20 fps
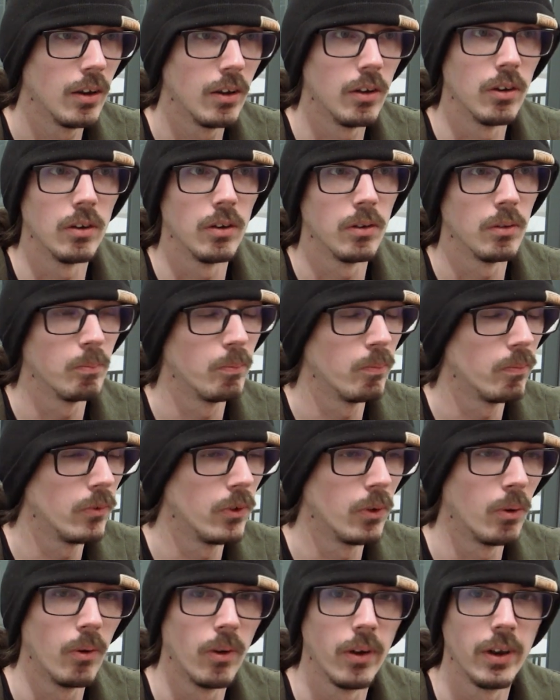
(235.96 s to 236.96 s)

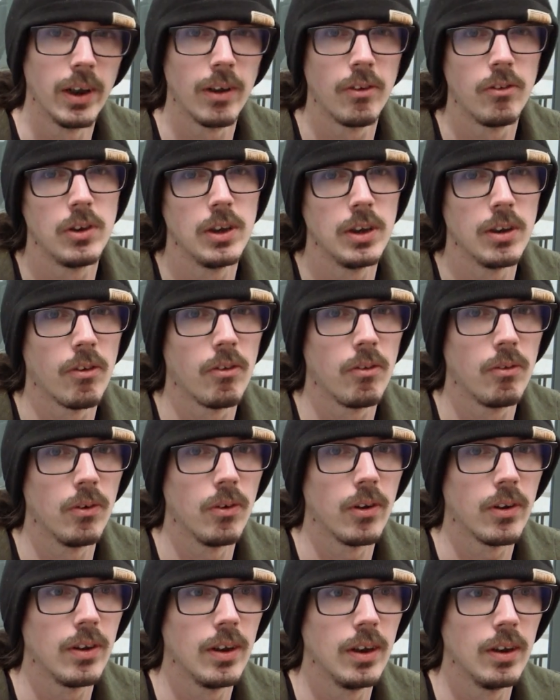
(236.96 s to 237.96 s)
the whole Next.js
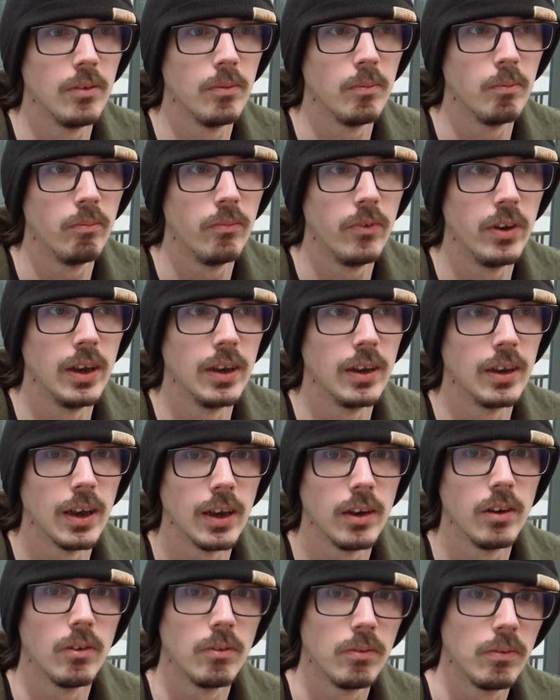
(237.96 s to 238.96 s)
13 thing
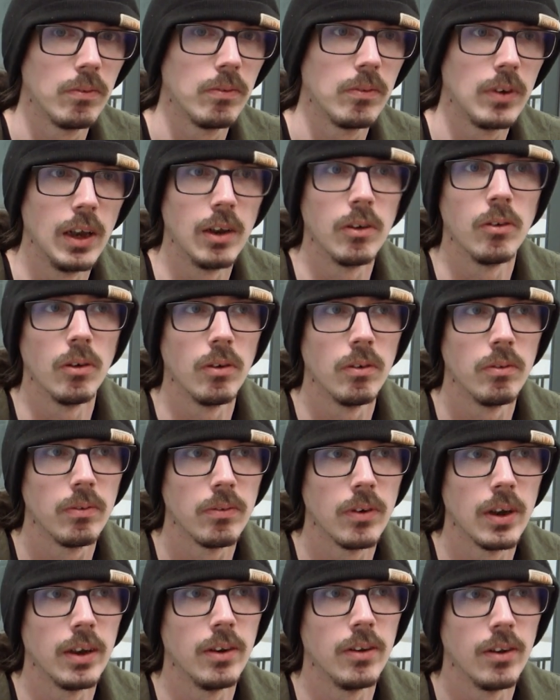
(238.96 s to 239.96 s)
kind of kicked
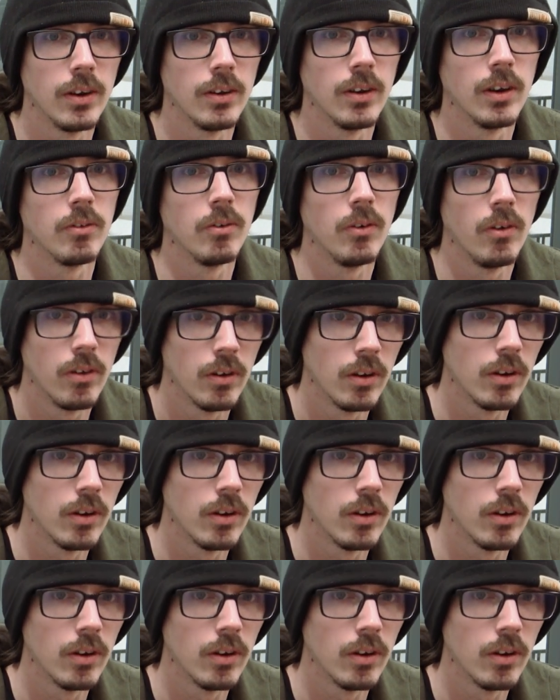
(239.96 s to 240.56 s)
off. I think that was